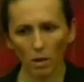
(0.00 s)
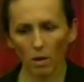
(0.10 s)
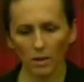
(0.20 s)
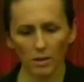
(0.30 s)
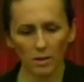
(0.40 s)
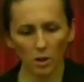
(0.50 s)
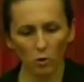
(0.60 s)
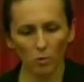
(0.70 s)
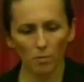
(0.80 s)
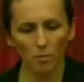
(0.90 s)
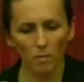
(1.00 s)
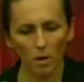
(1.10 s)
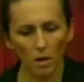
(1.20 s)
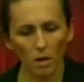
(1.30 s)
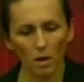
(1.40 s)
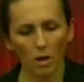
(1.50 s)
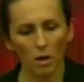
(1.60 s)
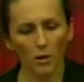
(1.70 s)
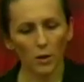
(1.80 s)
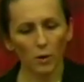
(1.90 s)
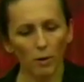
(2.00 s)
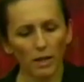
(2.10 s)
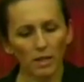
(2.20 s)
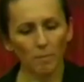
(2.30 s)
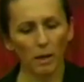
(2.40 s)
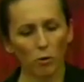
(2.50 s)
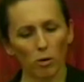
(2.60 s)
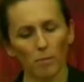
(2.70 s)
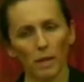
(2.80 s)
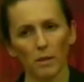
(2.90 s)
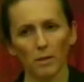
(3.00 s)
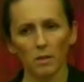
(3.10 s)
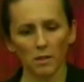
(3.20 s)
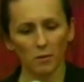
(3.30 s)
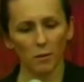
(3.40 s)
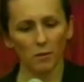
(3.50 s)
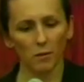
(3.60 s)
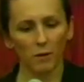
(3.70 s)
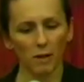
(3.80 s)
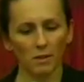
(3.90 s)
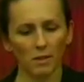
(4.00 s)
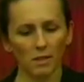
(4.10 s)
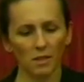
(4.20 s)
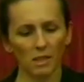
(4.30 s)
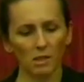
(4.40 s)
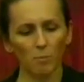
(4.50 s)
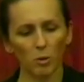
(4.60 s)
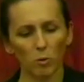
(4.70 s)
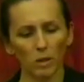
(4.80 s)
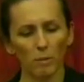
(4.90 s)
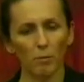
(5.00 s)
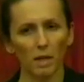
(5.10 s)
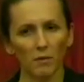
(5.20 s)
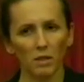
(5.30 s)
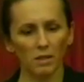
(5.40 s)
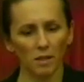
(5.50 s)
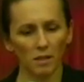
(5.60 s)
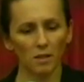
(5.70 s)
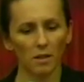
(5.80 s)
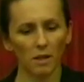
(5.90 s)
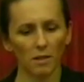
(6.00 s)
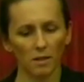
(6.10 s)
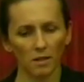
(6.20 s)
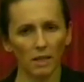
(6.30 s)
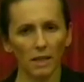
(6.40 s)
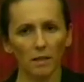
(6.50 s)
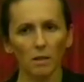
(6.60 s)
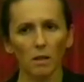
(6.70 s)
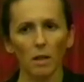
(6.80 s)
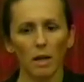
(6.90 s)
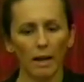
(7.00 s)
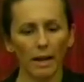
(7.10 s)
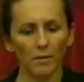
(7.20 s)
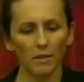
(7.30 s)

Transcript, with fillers: So The greatest power imbalance in the sphere of surveillance exists between the private citizen and the state, and this